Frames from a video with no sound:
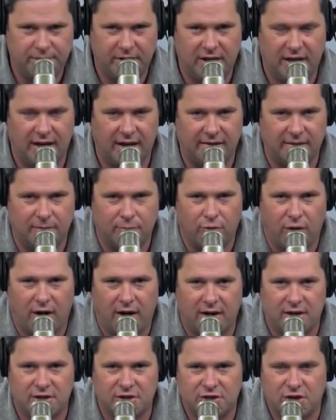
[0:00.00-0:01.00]
getting them
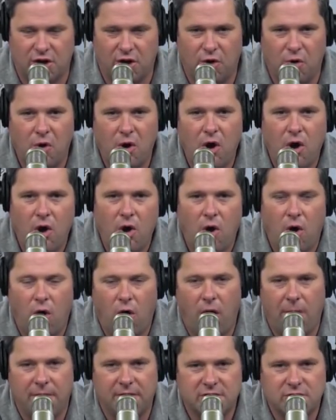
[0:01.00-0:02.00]
ready to show
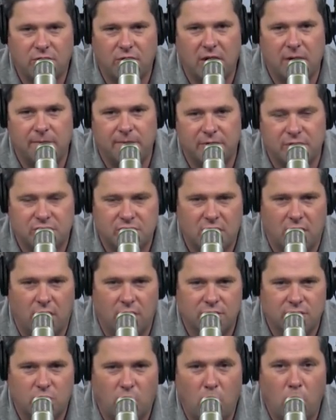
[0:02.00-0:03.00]
on the screen for the
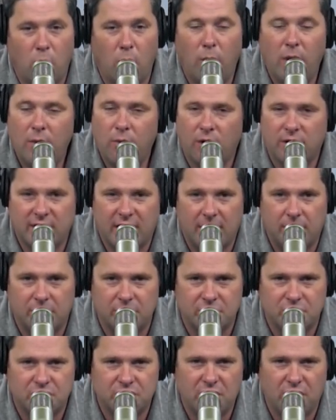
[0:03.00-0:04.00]
show. So we weren't able
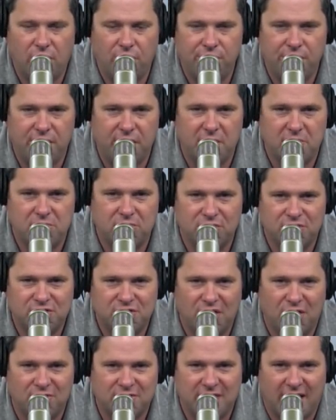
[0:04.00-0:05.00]
to show the Butch
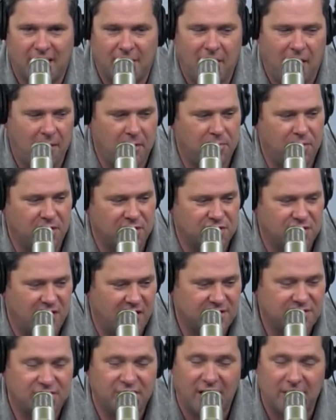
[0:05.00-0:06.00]
Jones, Alabama picture
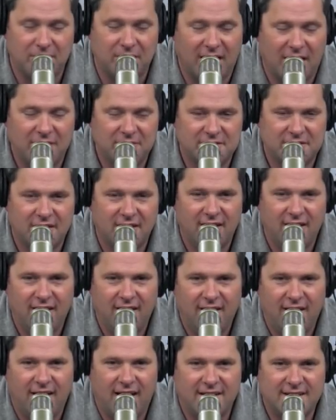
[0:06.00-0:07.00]
yesterday, but I was
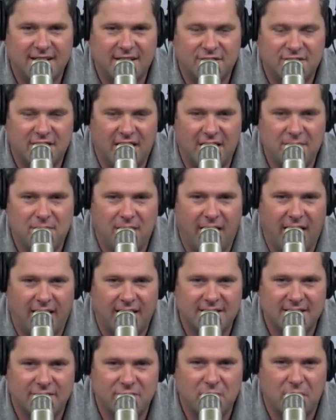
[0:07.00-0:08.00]
as entertained by it
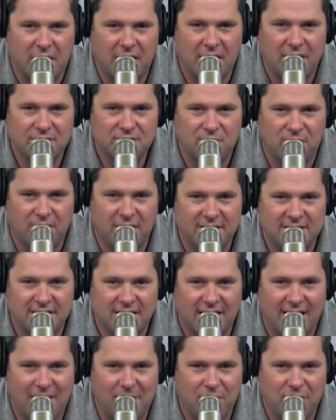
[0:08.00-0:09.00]
as everybody else was.
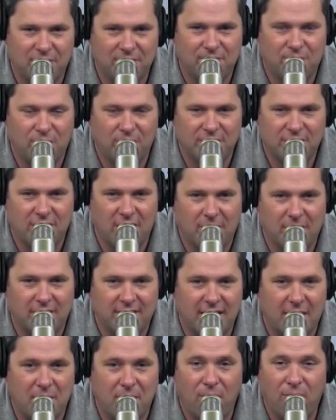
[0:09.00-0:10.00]
And I'm looking forward to talking
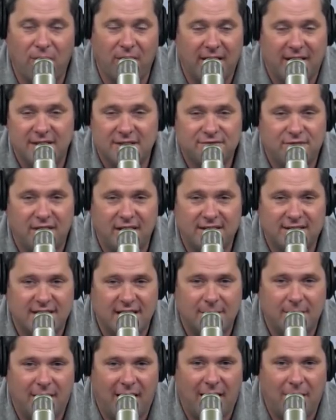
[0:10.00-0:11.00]
about that more. It is funny
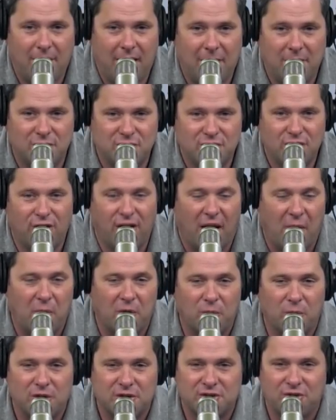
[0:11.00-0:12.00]
seeing him in Alabama, sure. And
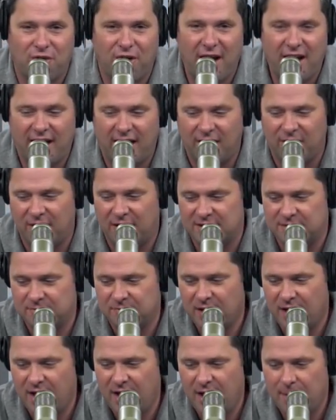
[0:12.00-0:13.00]
what's great here is
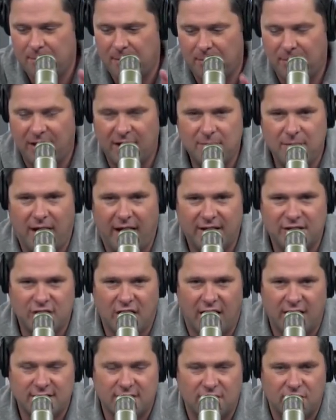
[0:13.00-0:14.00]
my buddy Mike
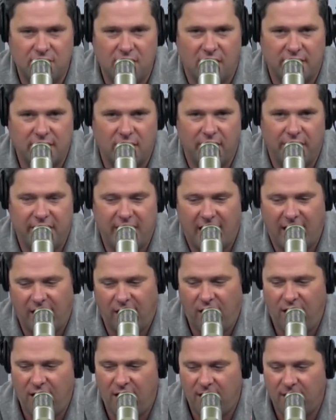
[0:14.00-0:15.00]
Johnson, who y'all know that I
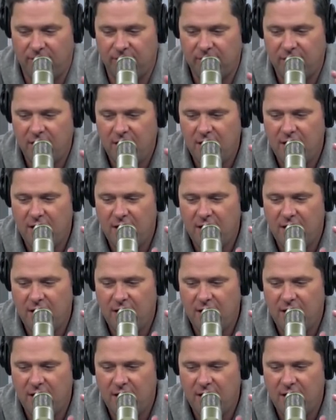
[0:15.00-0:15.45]
love,